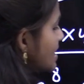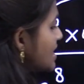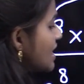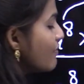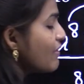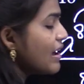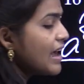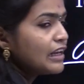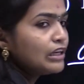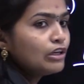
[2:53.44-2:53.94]
is the
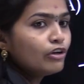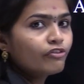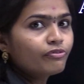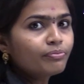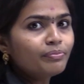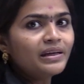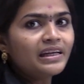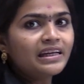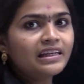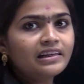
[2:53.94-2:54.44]
value of
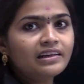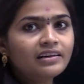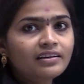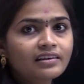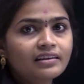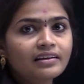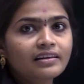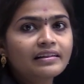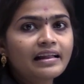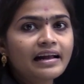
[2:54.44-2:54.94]
b here?
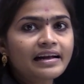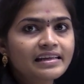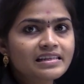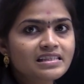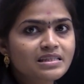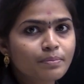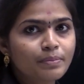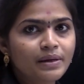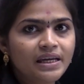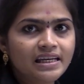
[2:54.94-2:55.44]
That
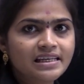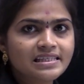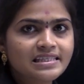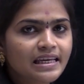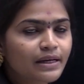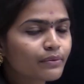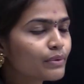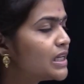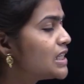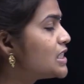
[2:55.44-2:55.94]
is b is
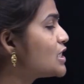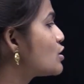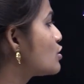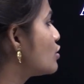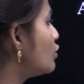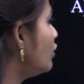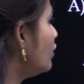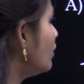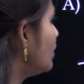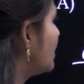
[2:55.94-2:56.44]
equals
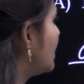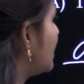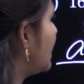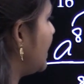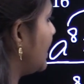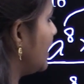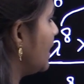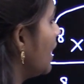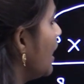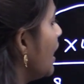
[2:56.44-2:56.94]
to
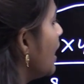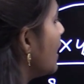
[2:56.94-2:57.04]
3.